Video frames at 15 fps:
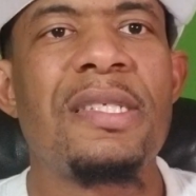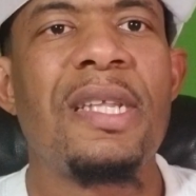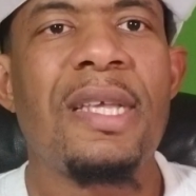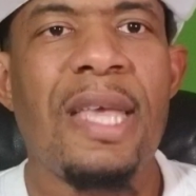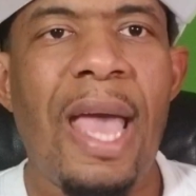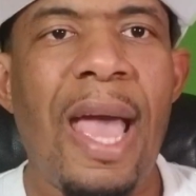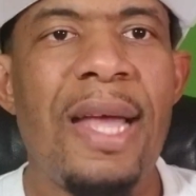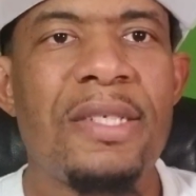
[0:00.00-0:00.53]
the
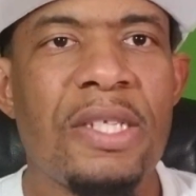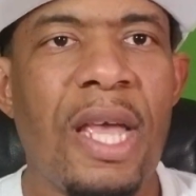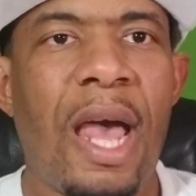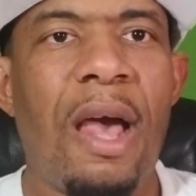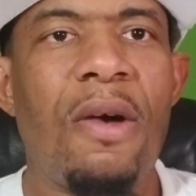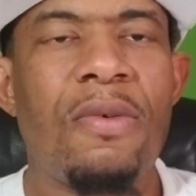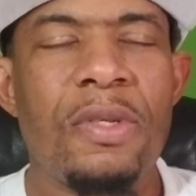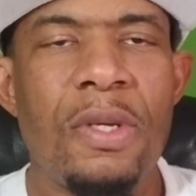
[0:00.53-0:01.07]
cash
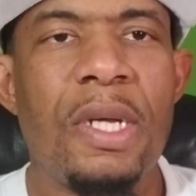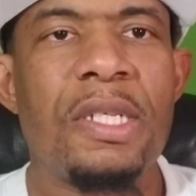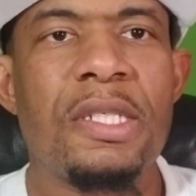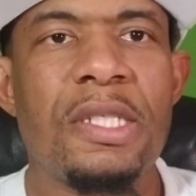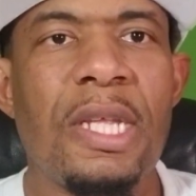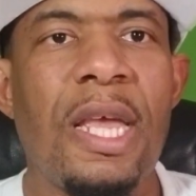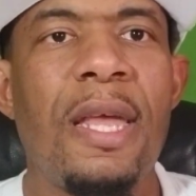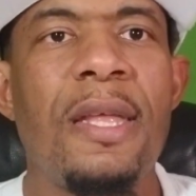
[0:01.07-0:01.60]
cow. You
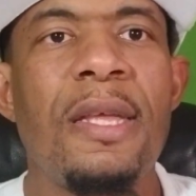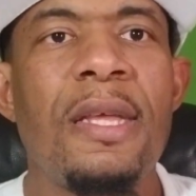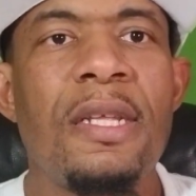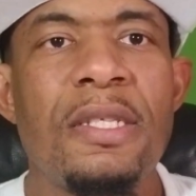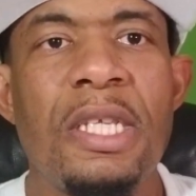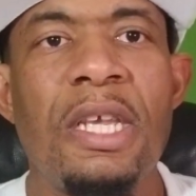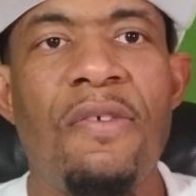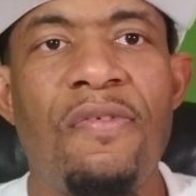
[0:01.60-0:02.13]
understand?
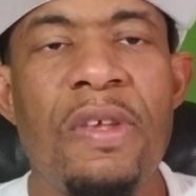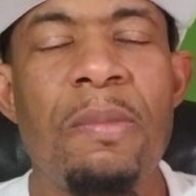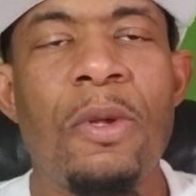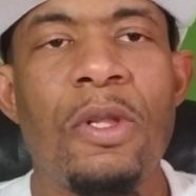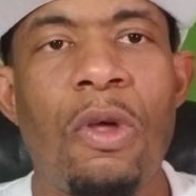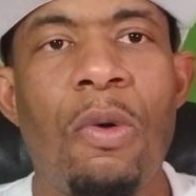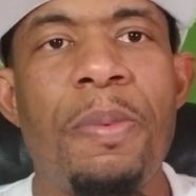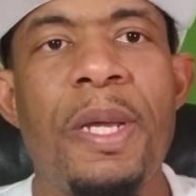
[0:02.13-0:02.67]

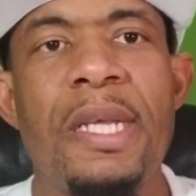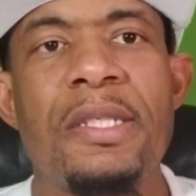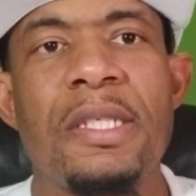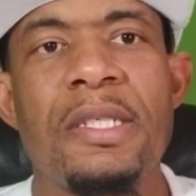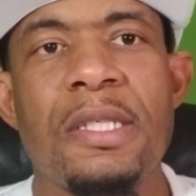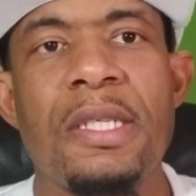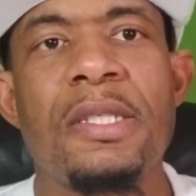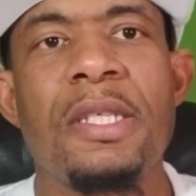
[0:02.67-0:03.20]
Teofimo Lopez
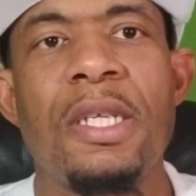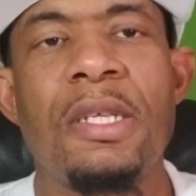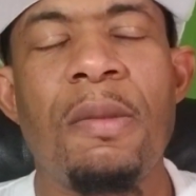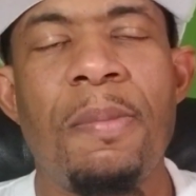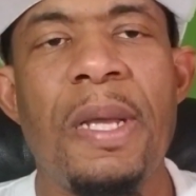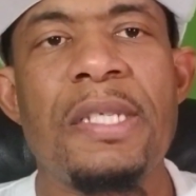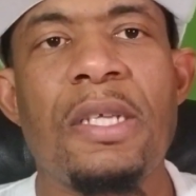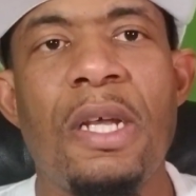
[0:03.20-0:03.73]
is considered the
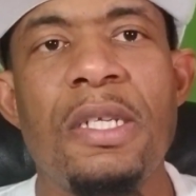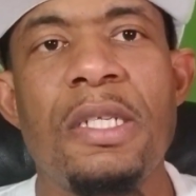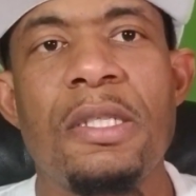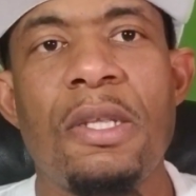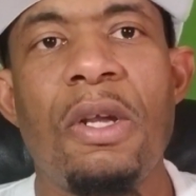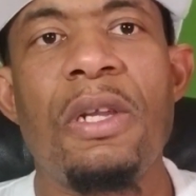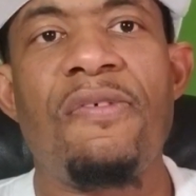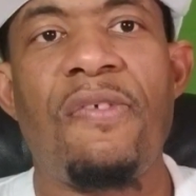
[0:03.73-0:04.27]
best
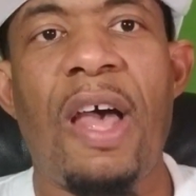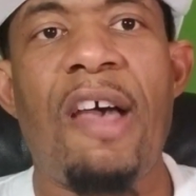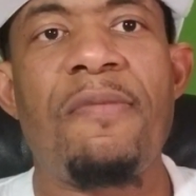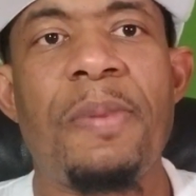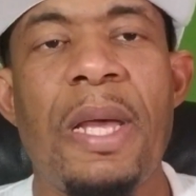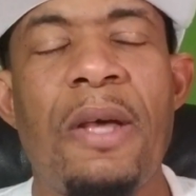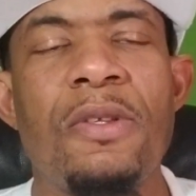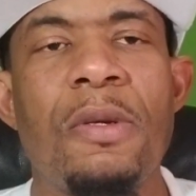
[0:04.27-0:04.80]

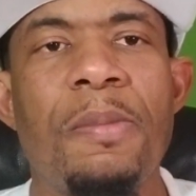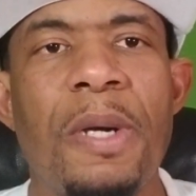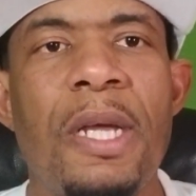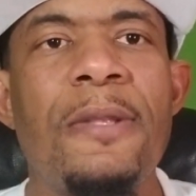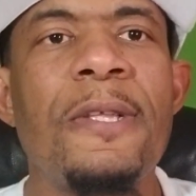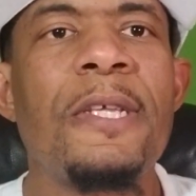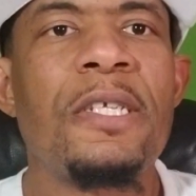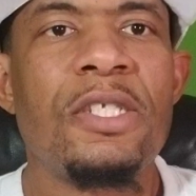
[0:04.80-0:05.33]
135-pounder,
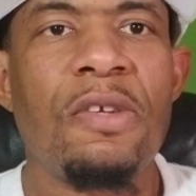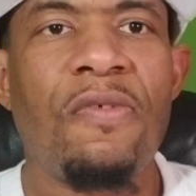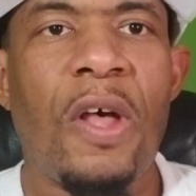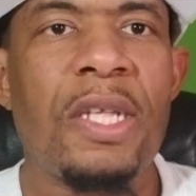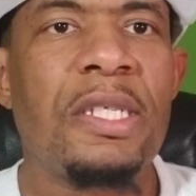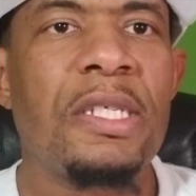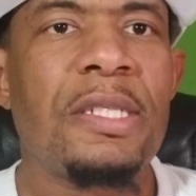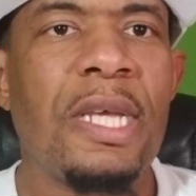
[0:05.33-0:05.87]
but
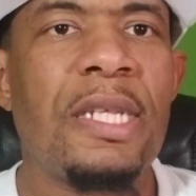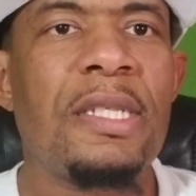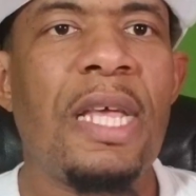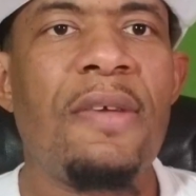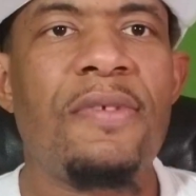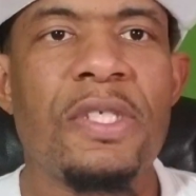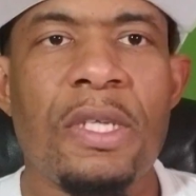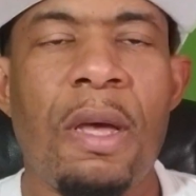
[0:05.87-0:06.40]
Gervonta Tank
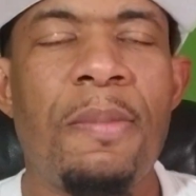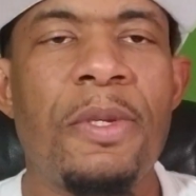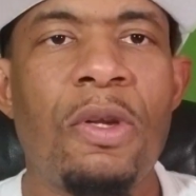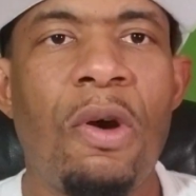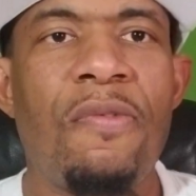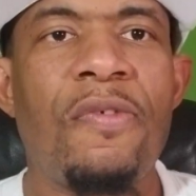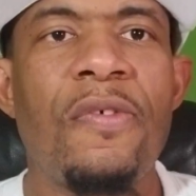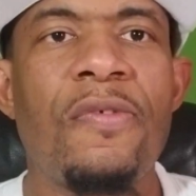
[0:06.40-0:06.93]
Davis coming
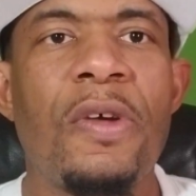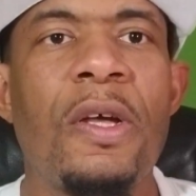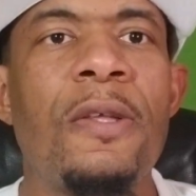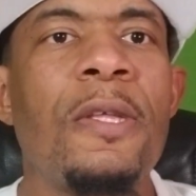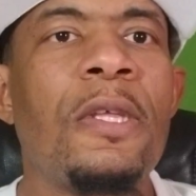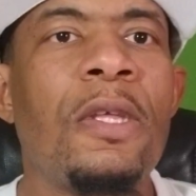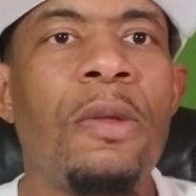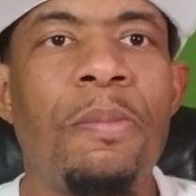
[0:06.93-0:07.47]
off of a
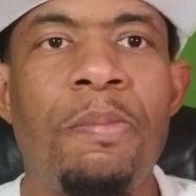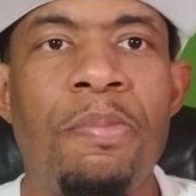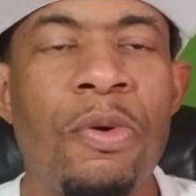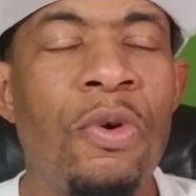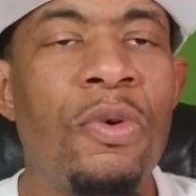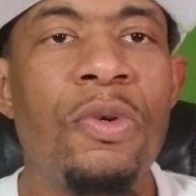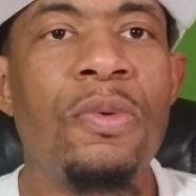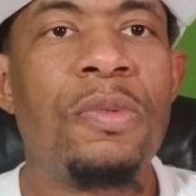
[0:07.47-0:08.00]

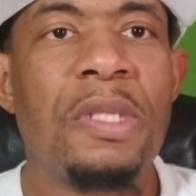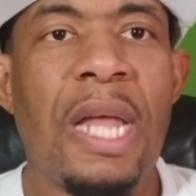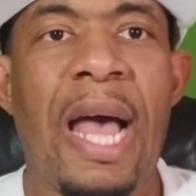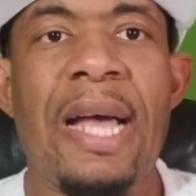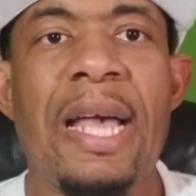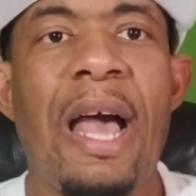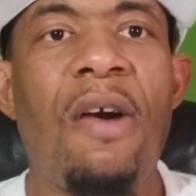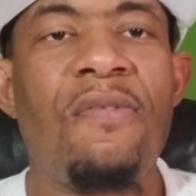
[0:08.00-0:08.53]
brutal
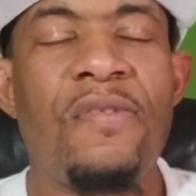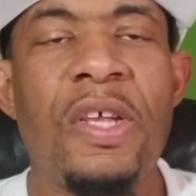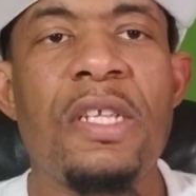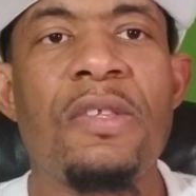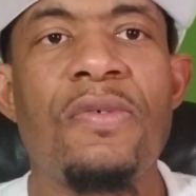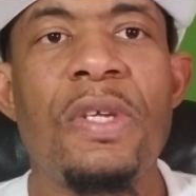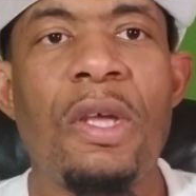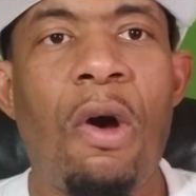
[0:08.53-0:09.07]
knockout
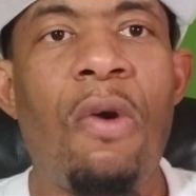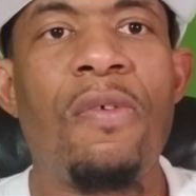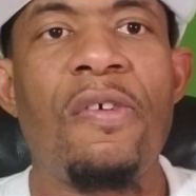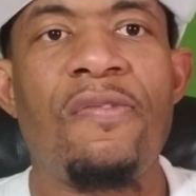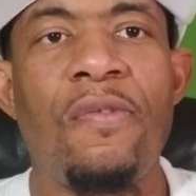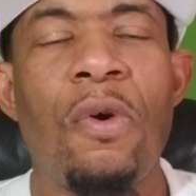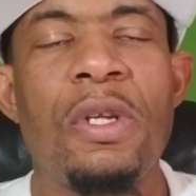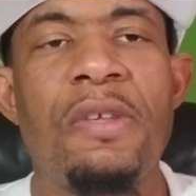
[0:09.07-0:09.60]
victory over
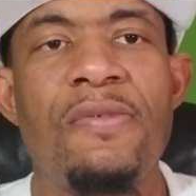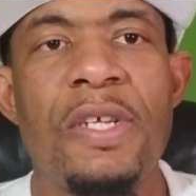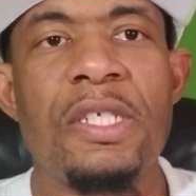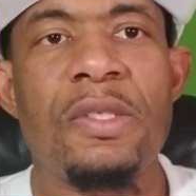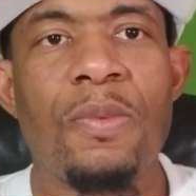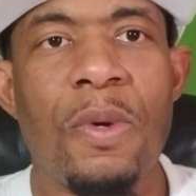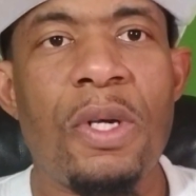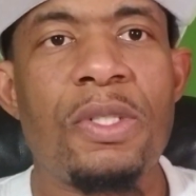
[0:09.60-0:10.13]

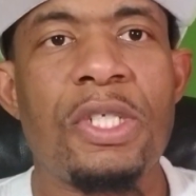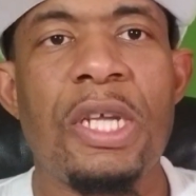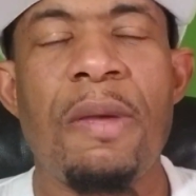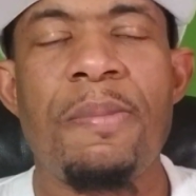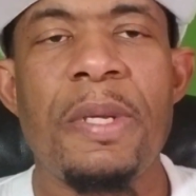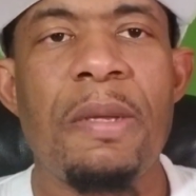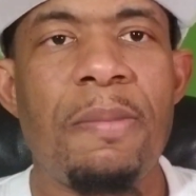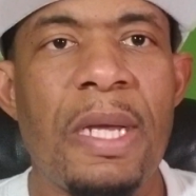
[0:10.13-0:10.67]
four-division world
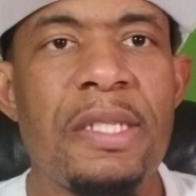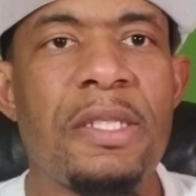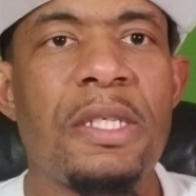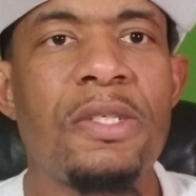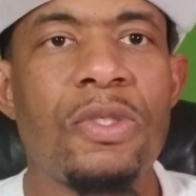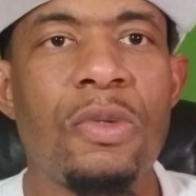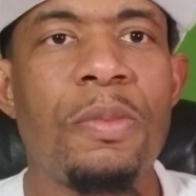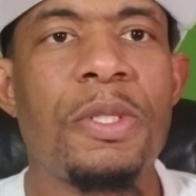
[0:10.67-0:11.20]
champion Mexican
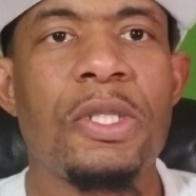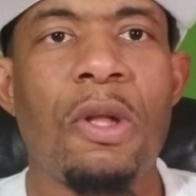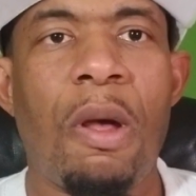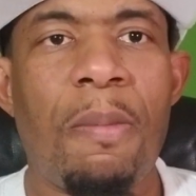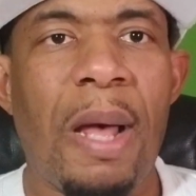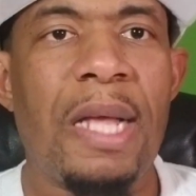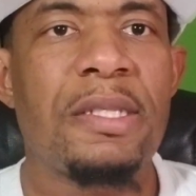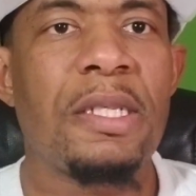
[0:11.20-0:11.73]
superstar
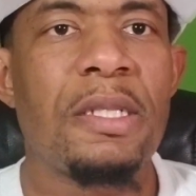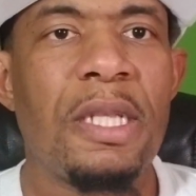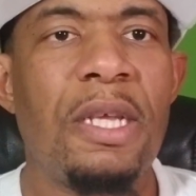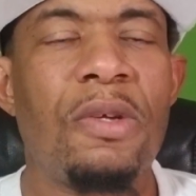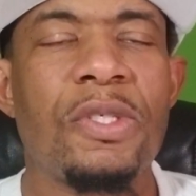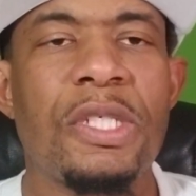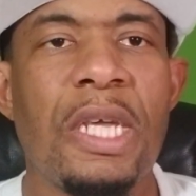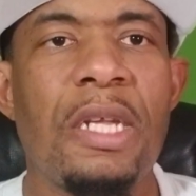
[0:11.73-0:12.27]
boxer
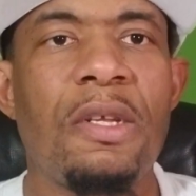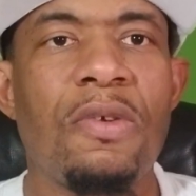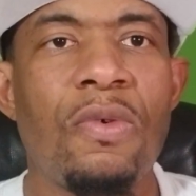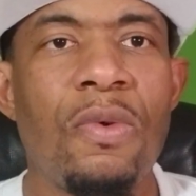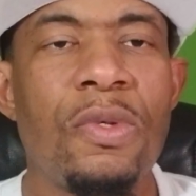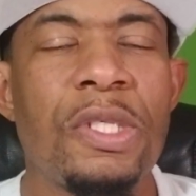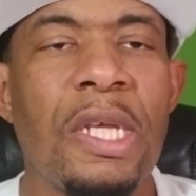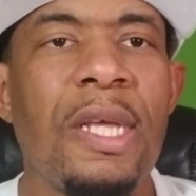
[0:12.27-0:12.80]
Leo Santa
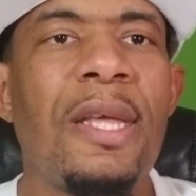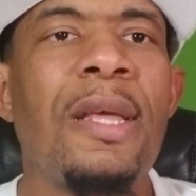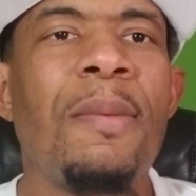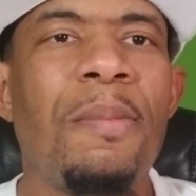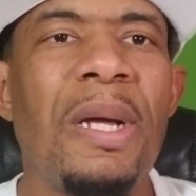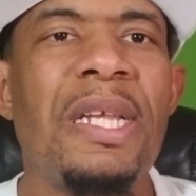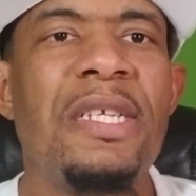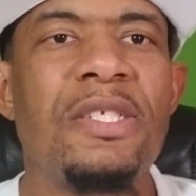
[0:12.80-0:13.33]
Cruz,
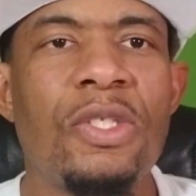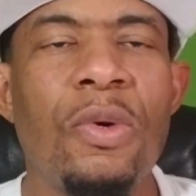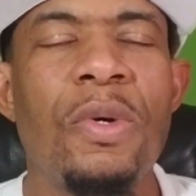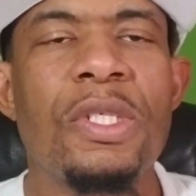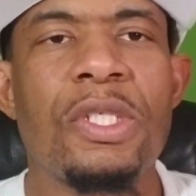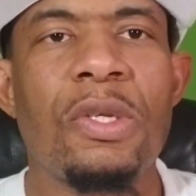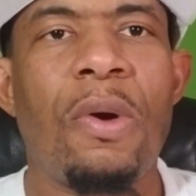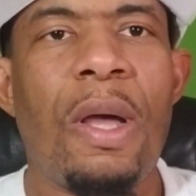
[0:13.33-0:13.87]
but he's doing
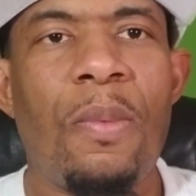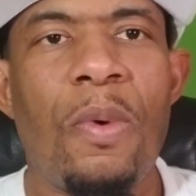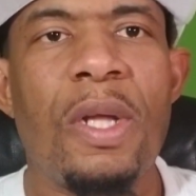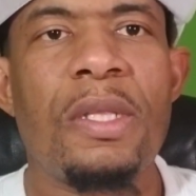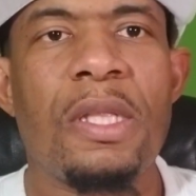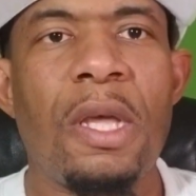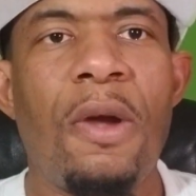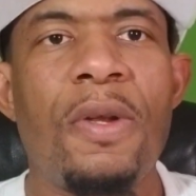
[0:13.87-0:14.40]
so at
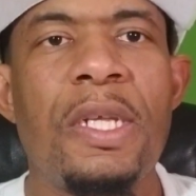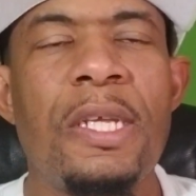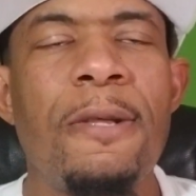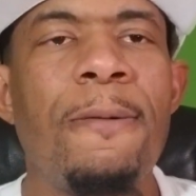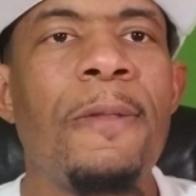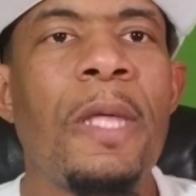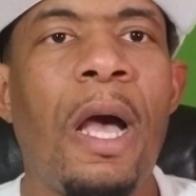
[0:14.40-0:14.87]
130.